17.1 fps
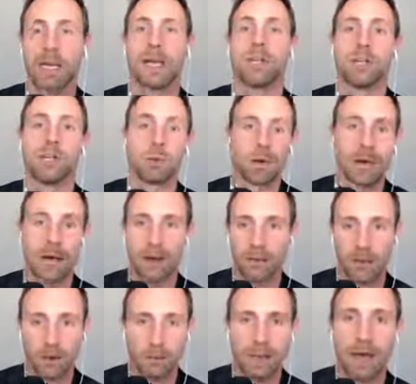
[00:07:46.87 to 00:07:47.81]
and you were out
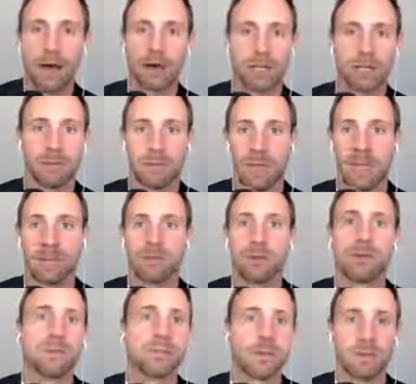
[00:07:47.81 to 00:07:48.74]
there pounding the
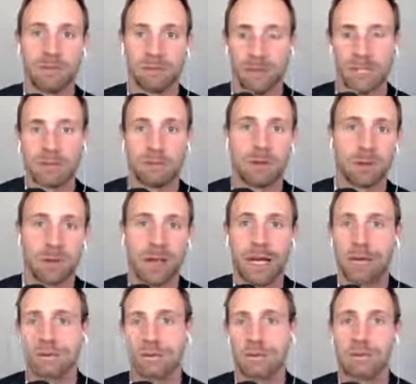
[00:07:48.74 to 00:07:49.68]
pavement and doing Facebook
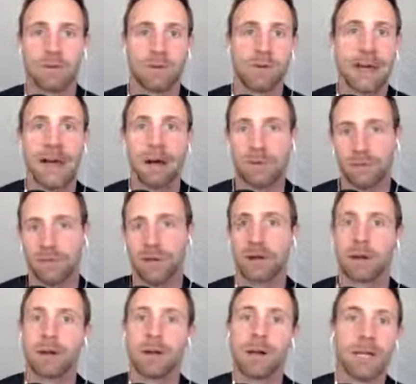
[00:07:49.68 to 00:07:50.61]
Lives of you out
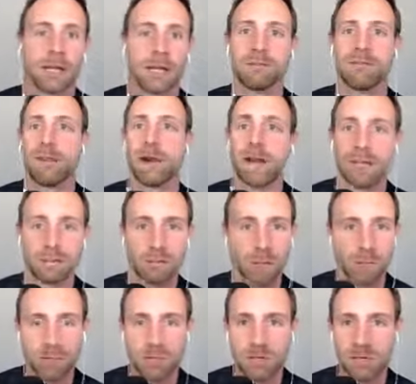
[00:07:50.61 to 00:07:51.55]
there inviting
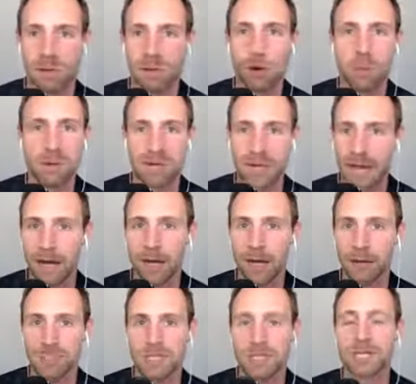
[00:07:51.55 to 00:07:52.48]
people to their open
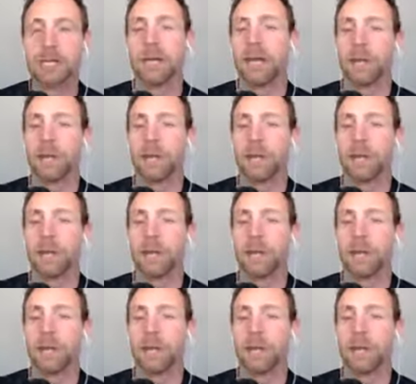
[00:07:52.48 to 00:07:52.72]
house,